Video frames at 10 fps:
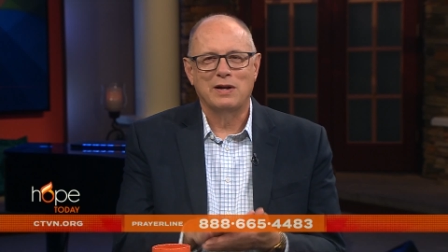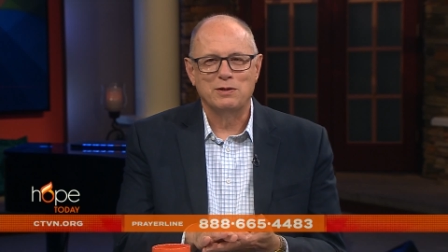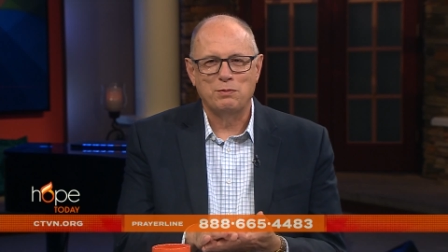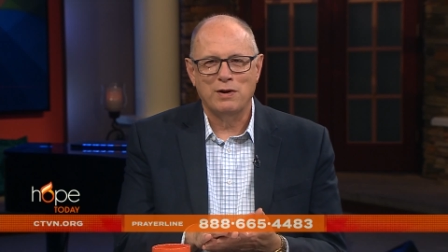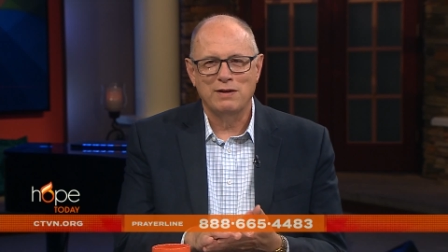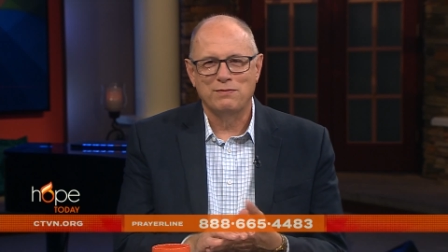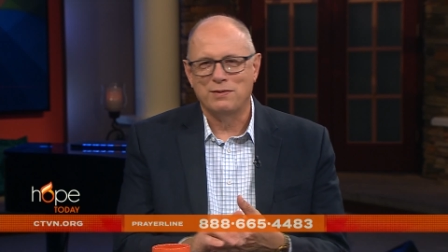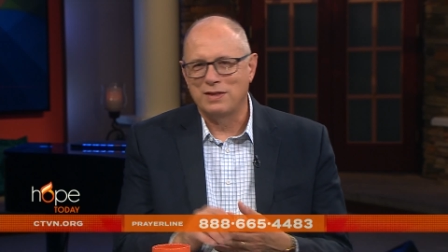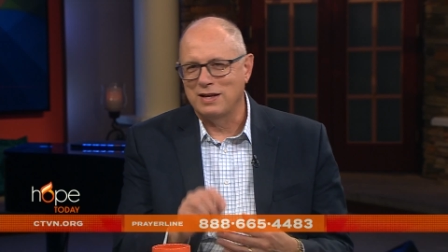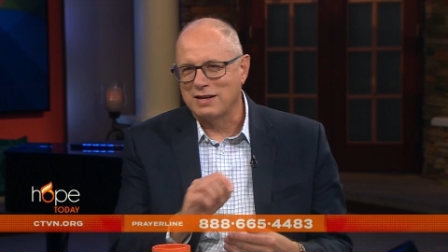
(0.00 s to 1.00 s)
what I was praying
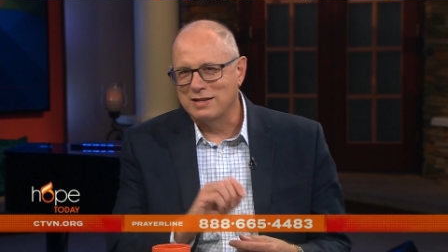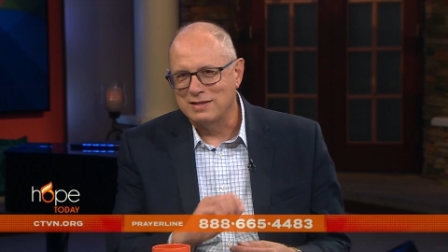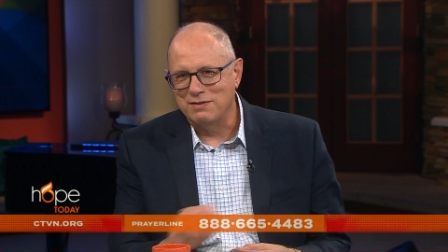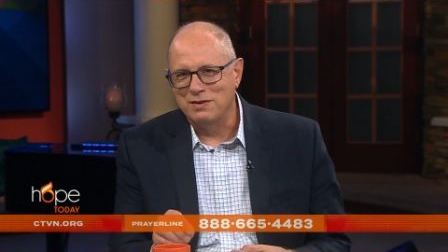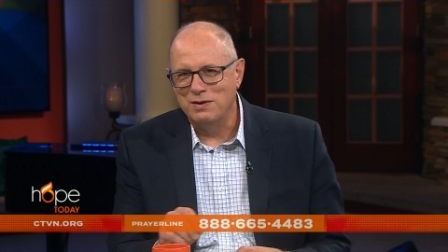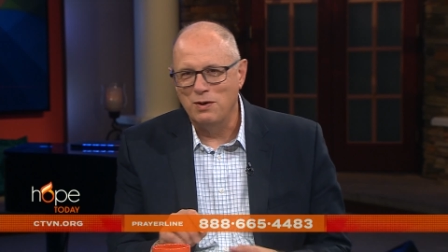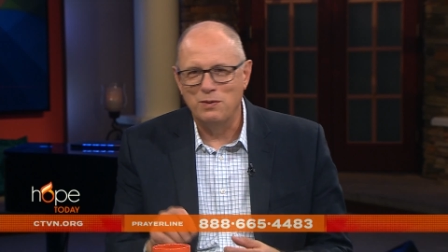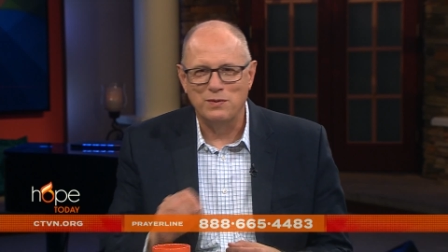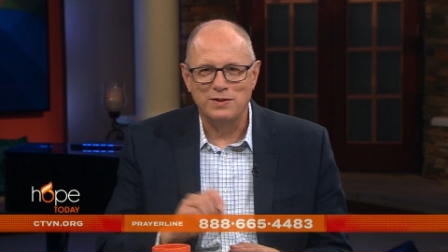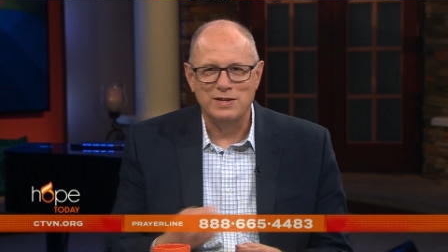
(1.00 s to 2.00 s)
for then because I have a
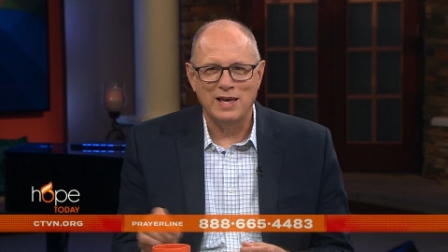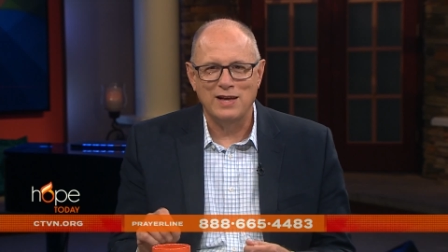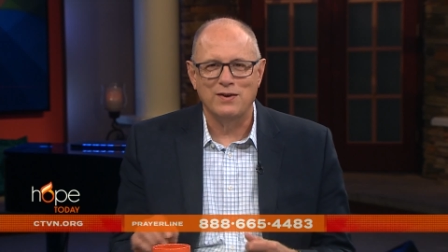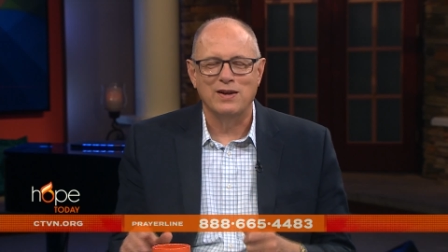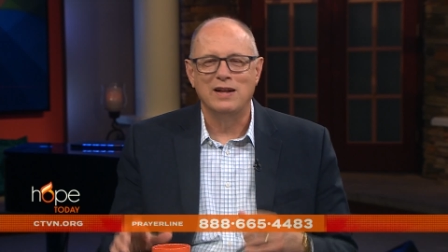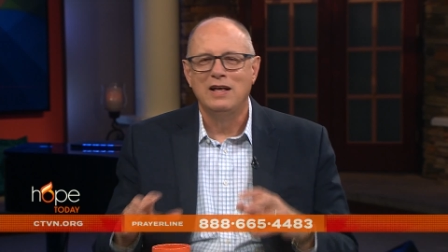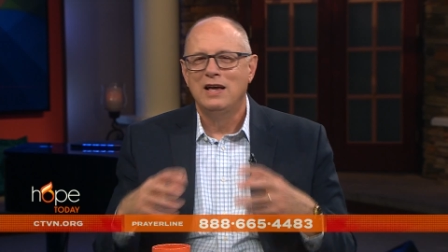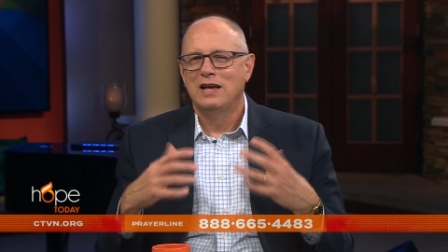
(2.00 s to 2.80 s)
note with the date on it.